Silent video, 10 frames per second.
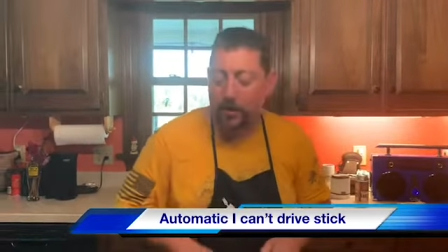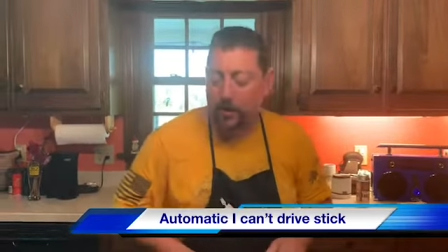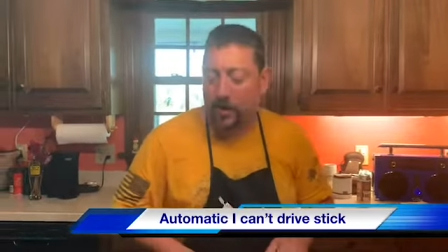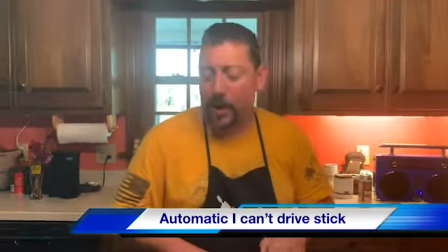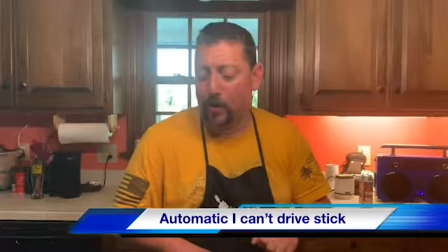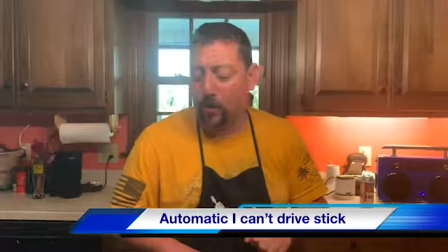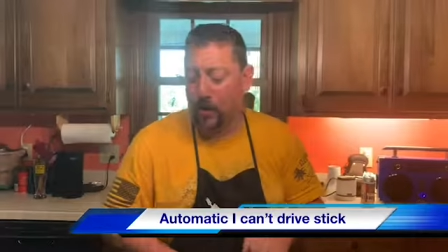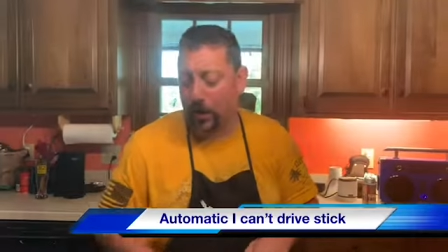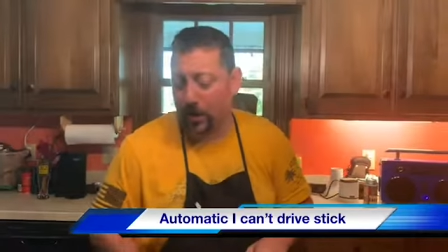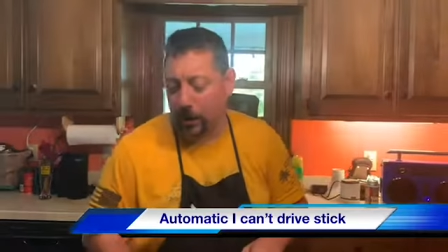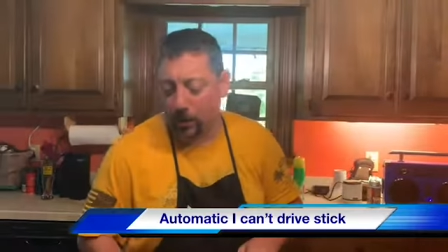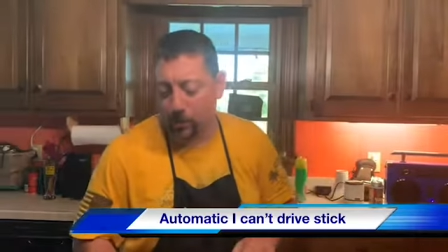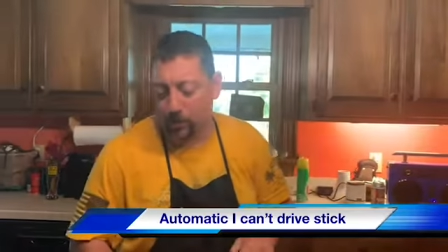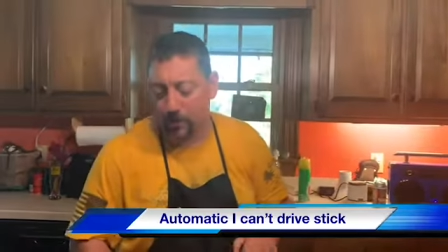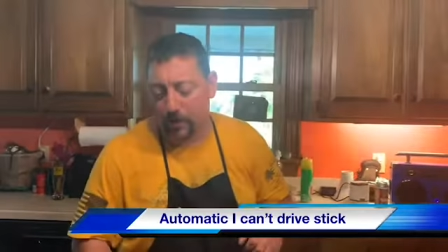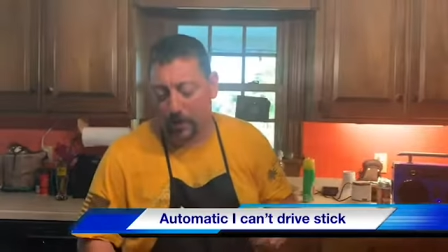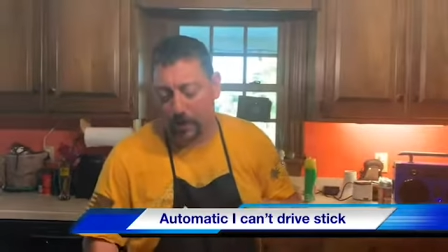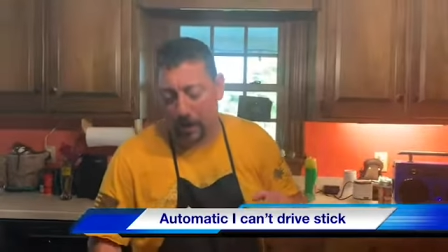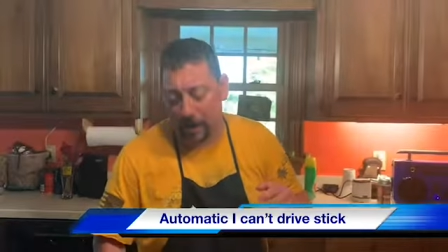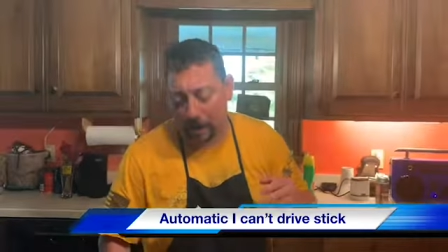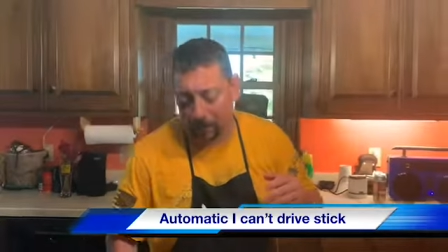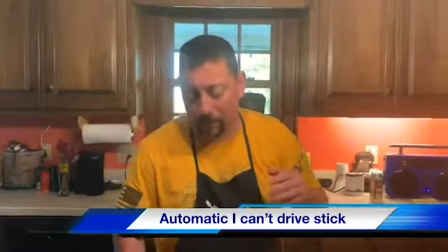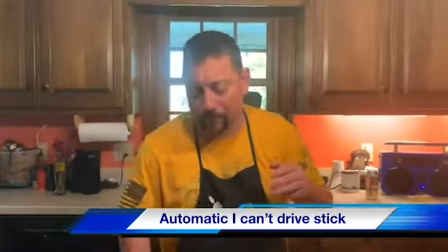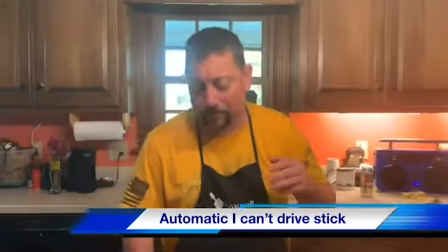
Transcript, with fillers: Today we're going to use um,